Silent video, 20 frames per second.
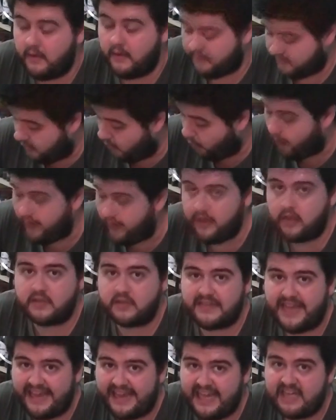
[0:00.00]
The wheels,
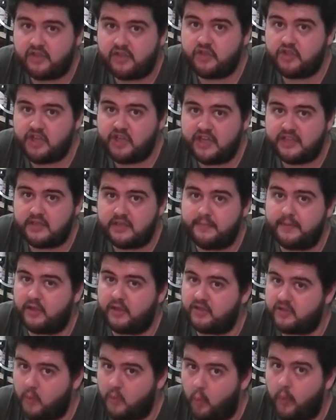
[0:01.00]
I had to change it
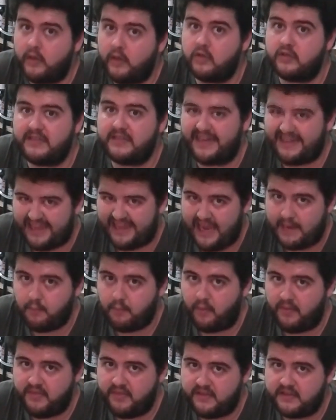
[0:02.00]
because the wheels that came
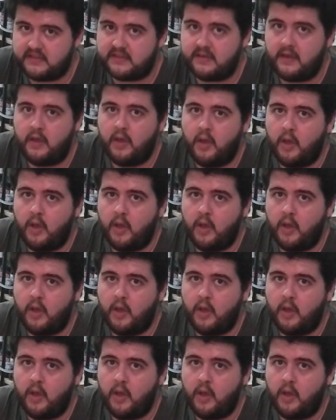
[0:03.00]
with this